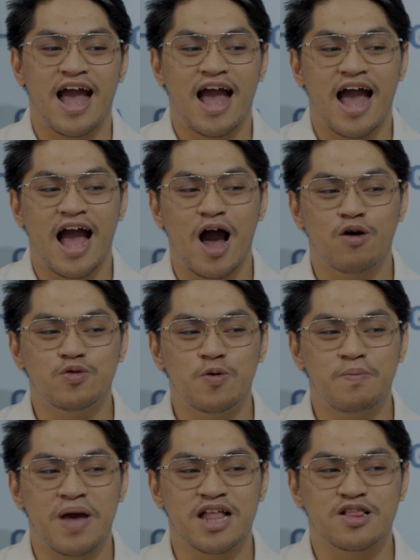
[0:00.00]
how to
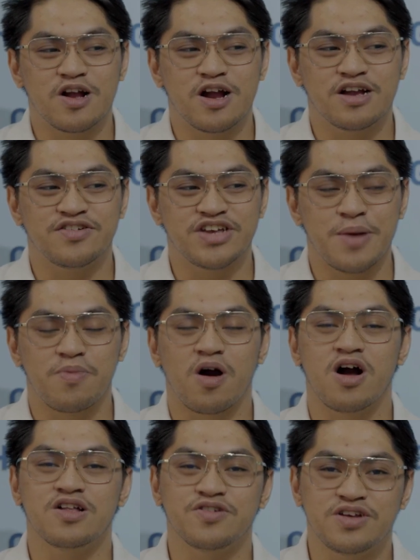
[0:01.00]
better shape a
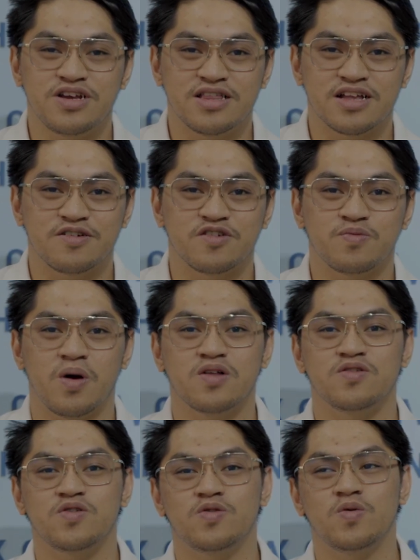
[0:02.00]
country that
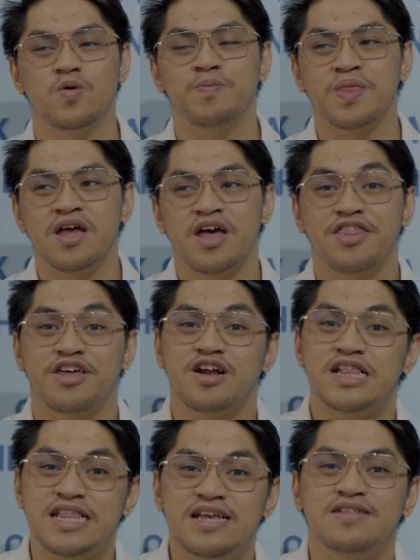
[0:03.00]
responds to
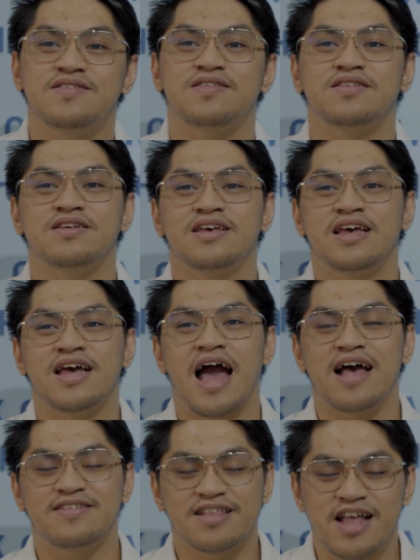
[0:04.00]
their needs
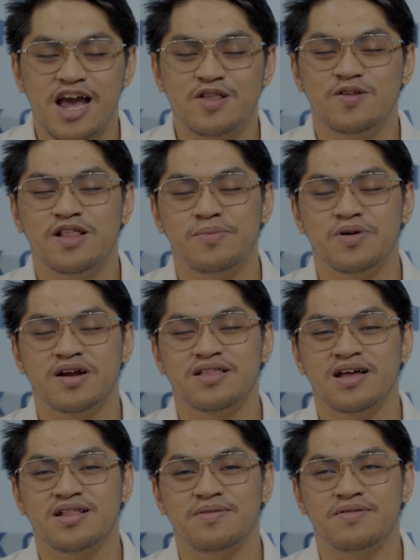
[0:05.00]
as aligned to liberal
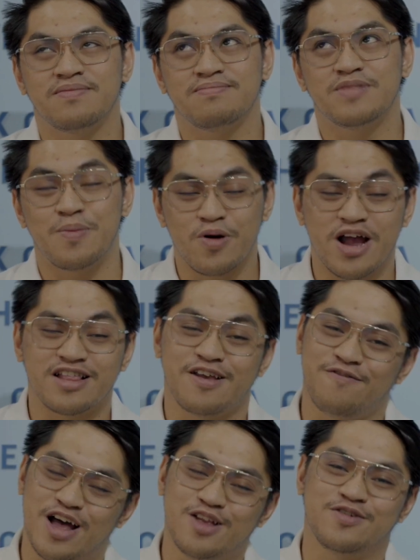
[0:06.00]
and democratic
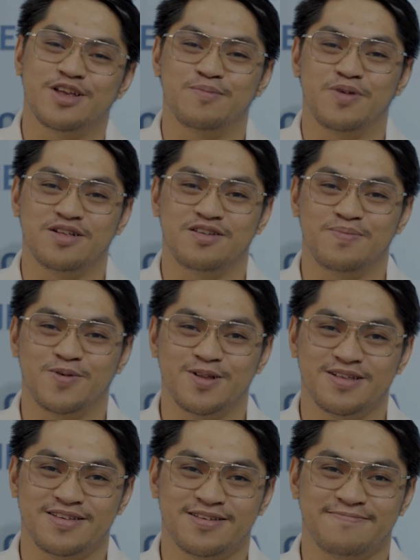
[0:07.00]
values and
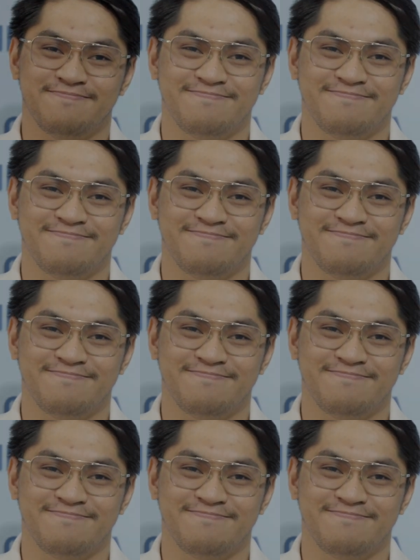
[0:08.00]
principles.